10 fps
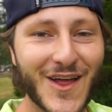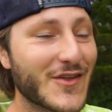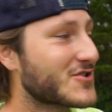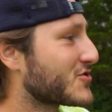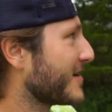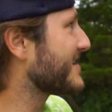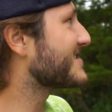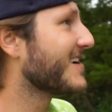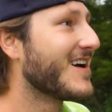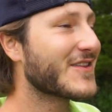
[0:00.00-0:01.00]
the trees,
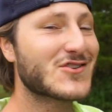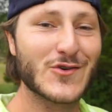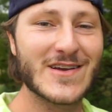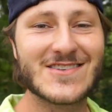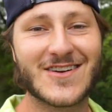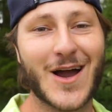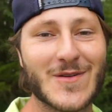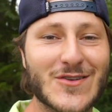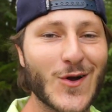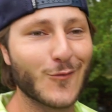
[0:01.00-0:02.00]
the trees are
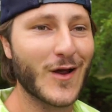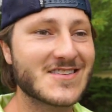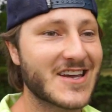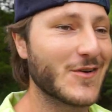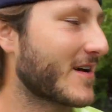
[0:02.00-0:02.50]
coming to our rescue